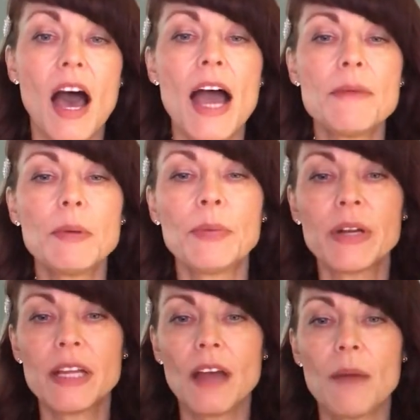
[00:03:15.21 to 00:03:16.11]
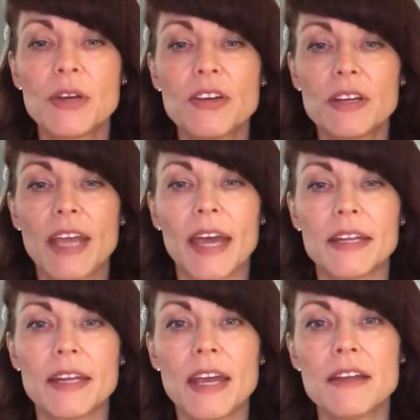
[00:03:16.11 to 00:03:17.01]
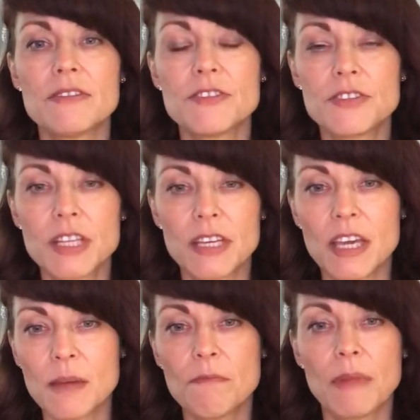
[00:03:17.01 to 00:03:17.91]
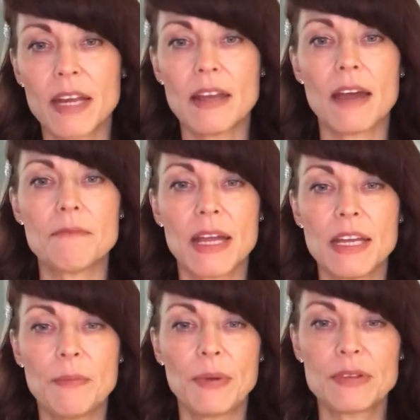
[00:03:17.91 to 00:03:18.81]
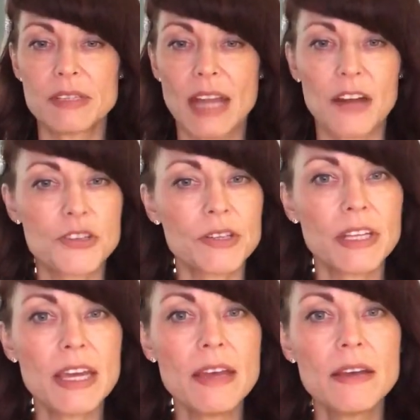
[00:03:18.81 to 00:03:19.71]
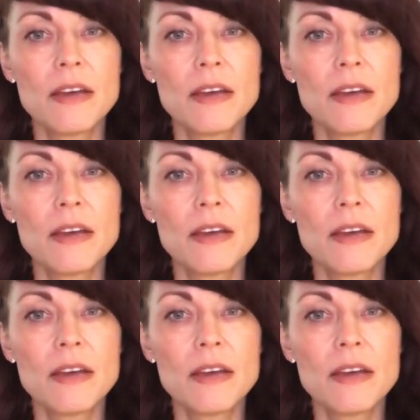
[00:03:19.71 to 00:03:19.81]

I'm a good candidate to keep my nipples naturally